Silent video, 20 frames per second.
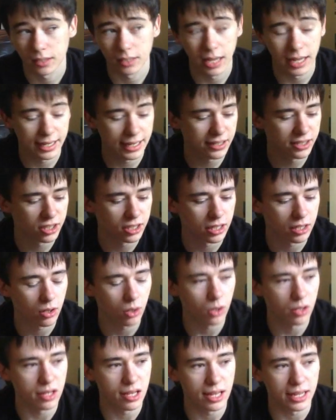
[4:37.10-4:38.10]
I guess you could
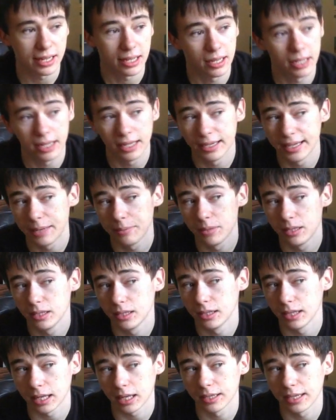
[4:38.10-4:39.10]
call it like an
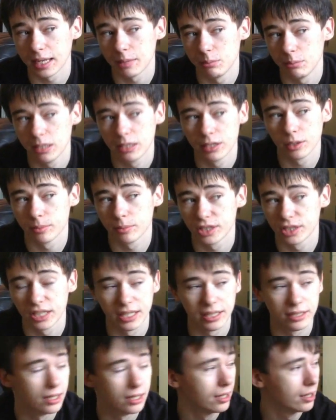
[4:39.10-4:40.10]
emulator
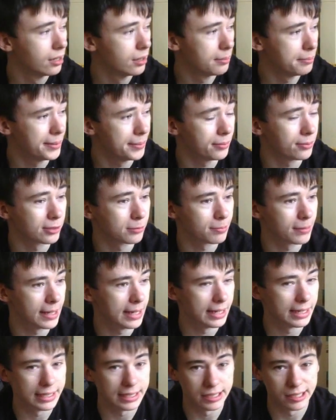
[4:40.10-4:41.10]
machine. People
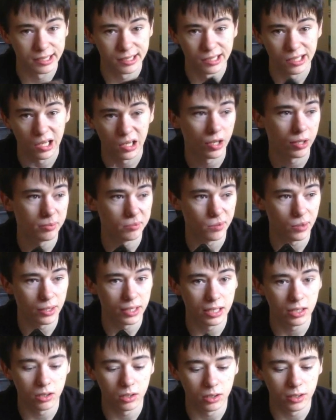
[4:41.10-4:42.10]
spend a lot of
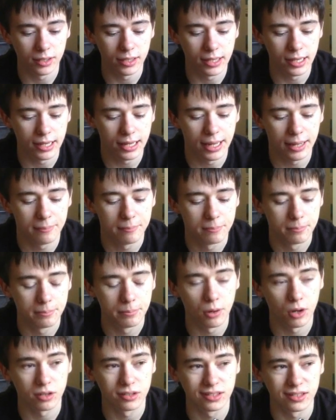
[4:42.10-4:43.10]
money on
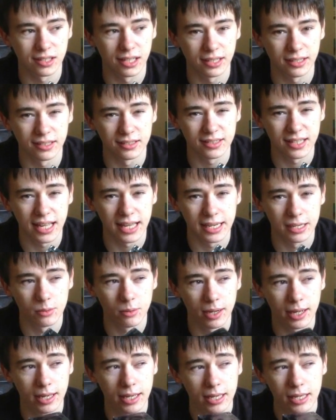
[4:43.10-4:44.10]
boxes like this
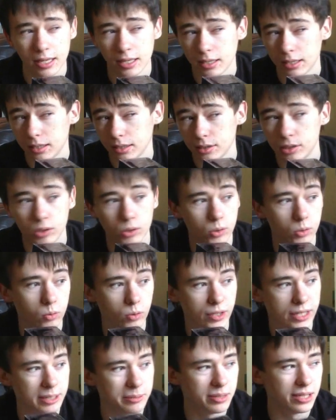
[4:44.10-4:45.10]
anyway to
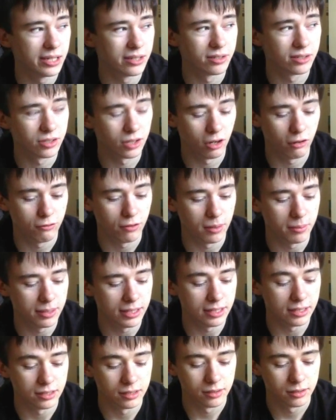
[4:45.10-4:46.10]
run emulators off. I
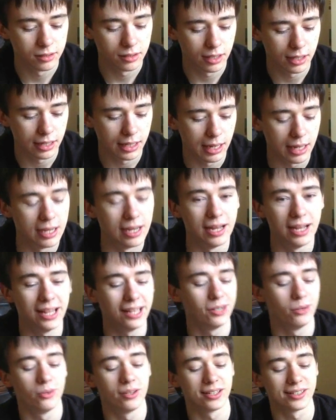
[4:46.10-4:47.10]
mean, I
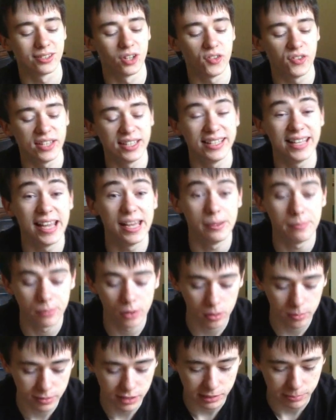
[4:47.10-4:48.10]
know that's not the intended
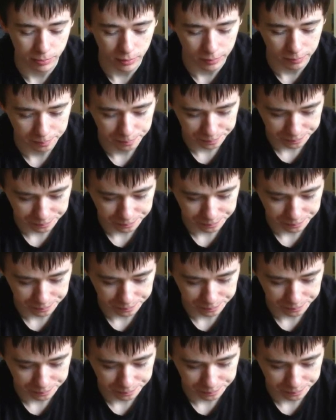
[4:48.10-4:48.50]
purpose, but